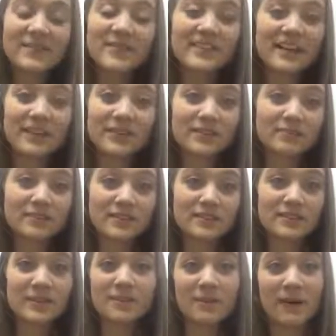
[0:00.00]
Without them
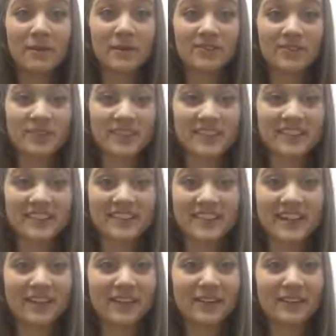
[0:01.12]
there's no way I would have got into the
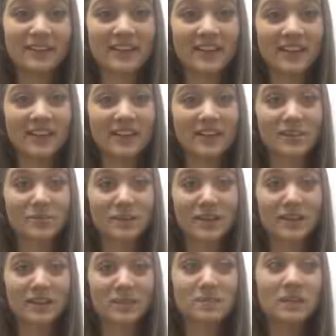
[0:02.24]
Italia Conti
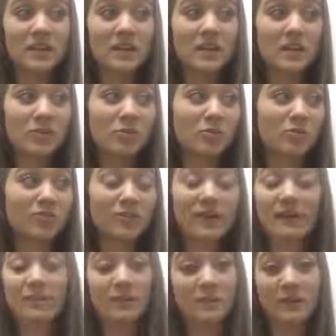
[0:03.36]
Academy, and I will
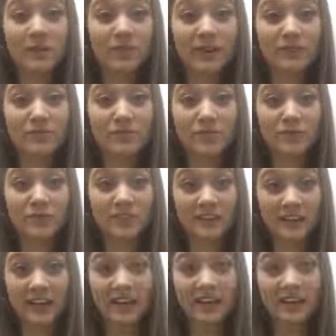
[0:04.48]
forever be grateful
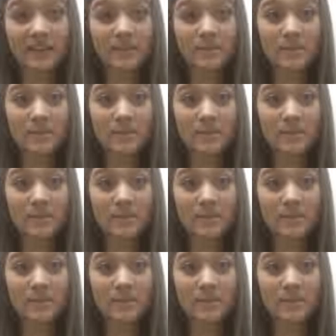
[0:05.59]
for that.